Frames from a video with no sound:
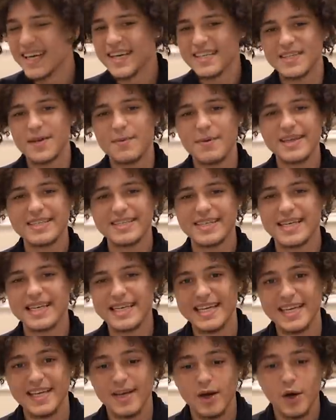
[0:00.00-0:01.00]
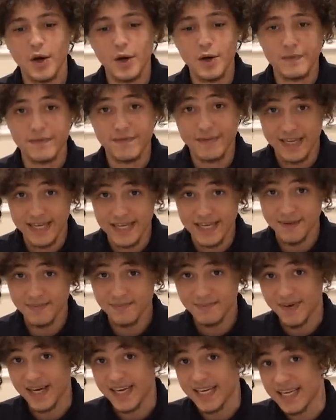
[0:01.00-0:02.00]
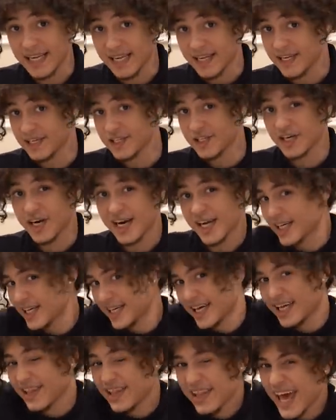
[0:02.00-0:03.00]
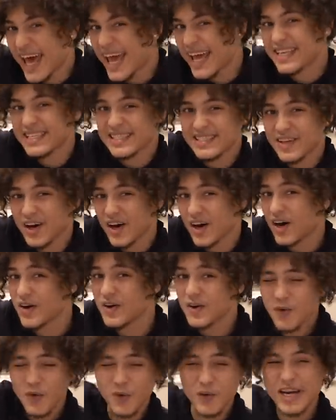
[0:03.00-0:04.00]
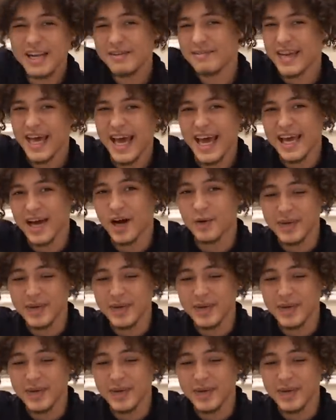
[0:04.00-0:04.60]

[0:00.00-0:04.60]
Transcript: So basically, hopefully, by the end of this track, I get the A- or even an A.